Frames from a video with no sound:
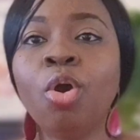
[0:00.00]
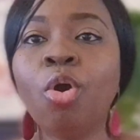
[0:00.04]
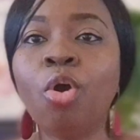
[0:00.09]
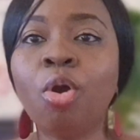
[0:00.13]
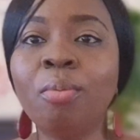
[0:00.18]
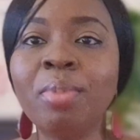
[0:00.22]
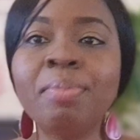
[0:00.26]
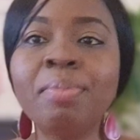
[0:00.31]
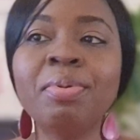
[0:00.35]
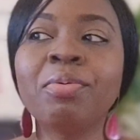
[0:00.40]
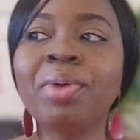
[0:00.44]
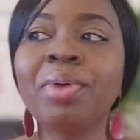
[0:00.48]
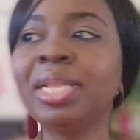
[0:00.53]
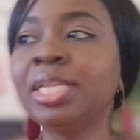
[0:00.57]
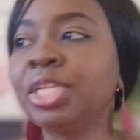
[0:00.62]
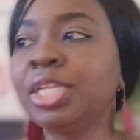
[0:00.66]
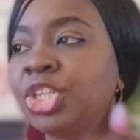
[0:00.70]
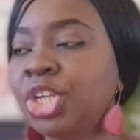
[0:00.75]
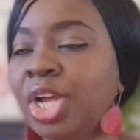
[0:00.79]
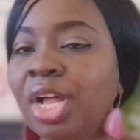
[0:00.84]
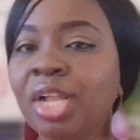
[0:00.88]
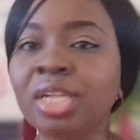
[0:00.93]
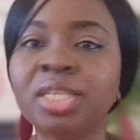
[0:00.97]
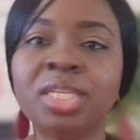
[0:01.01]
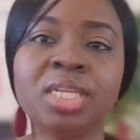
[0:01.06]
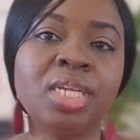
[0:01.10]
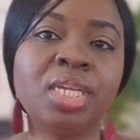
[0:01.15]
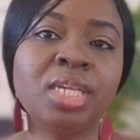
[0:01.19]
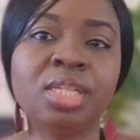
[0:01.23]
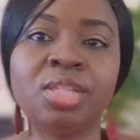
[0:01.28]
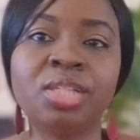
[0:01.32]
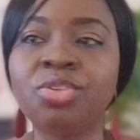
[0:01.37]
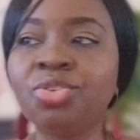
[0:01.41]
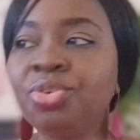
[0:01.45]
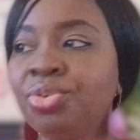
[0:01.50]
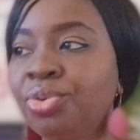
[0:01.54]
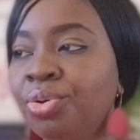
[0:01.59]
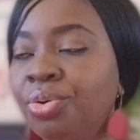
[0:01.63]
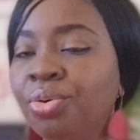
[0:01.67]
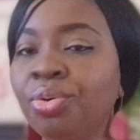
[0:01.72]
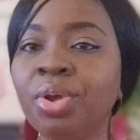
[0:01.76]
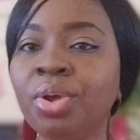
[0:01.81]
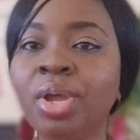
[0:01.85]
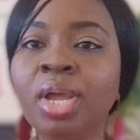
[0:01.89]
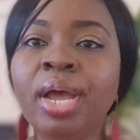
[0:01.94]
Or maybe when the child is, you
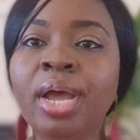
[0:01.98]
know,